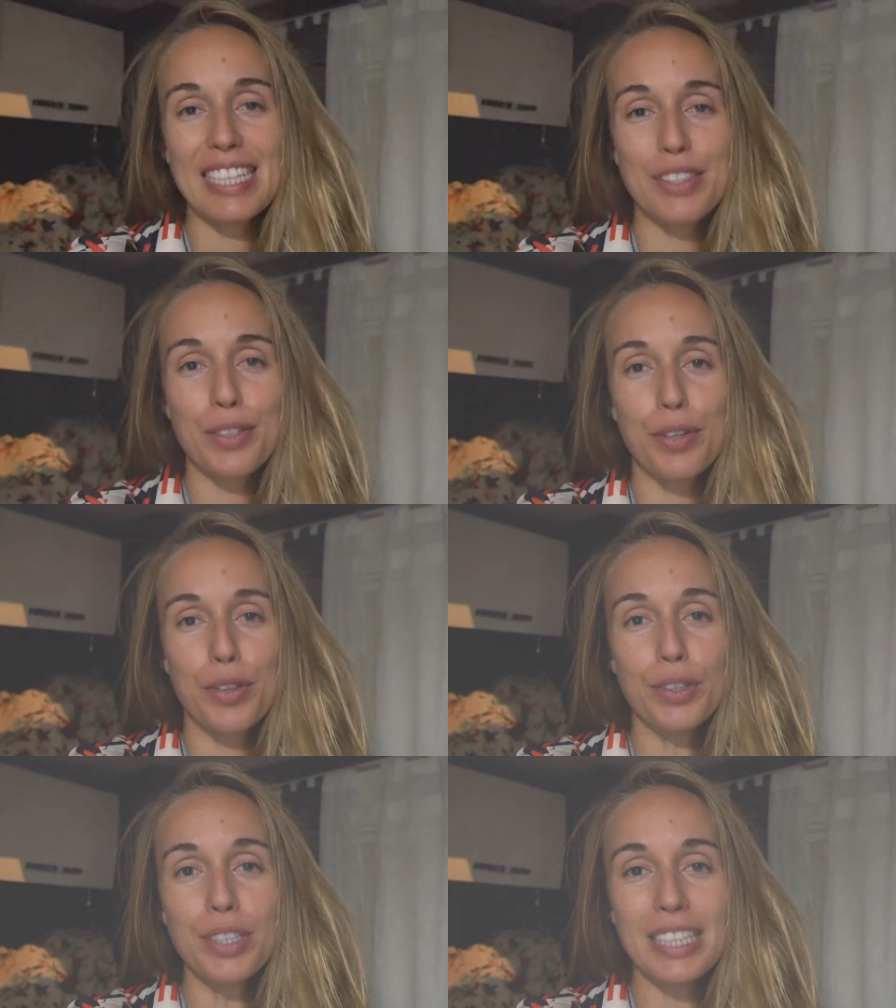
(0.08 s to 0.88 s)
It's the
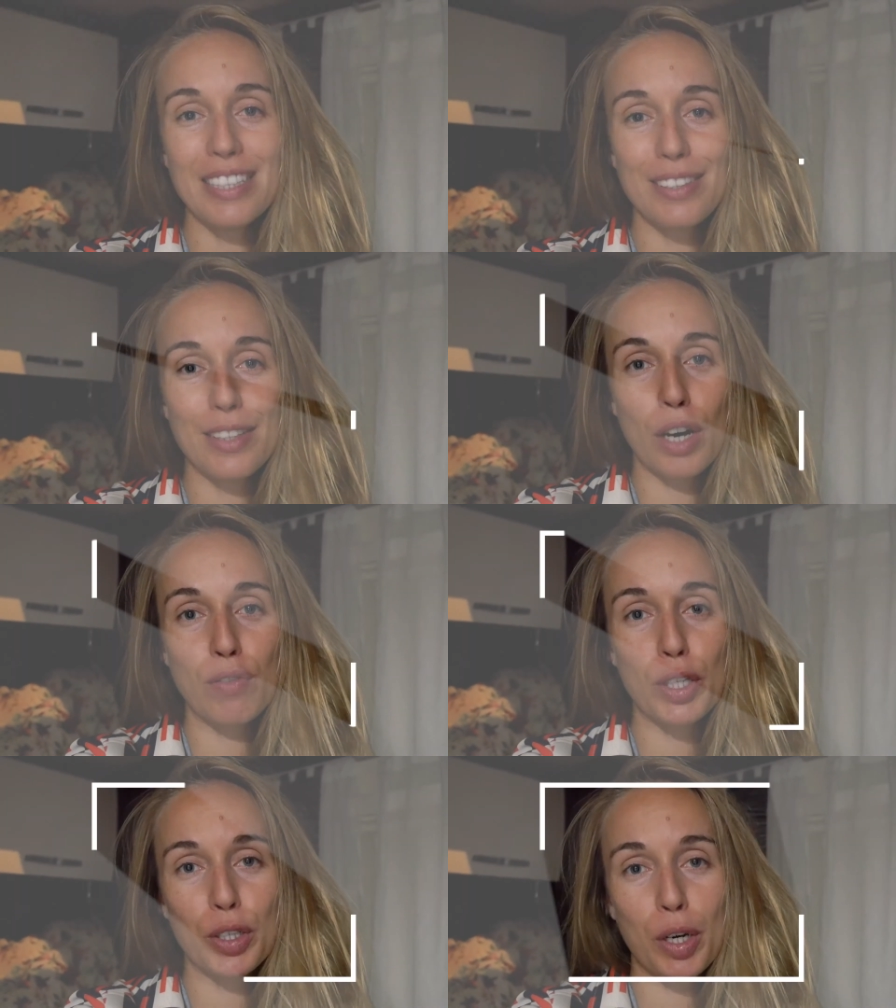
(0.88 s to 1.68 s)
13th
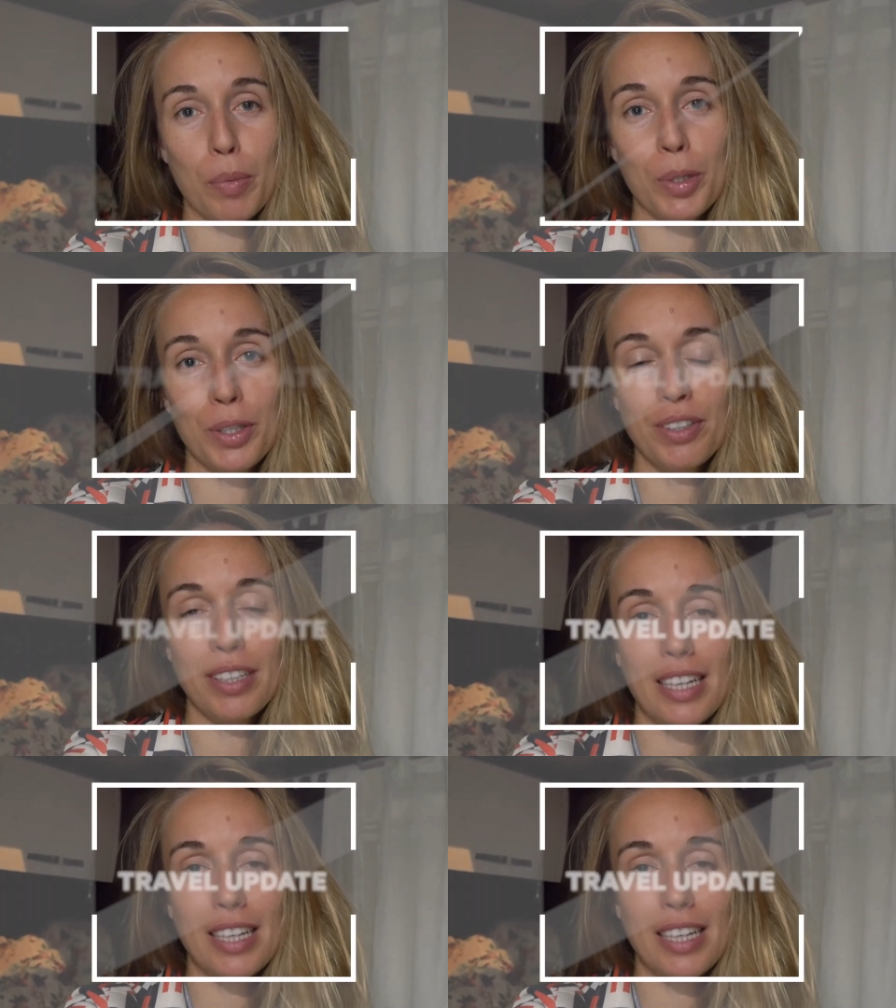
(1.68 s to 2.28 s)
of October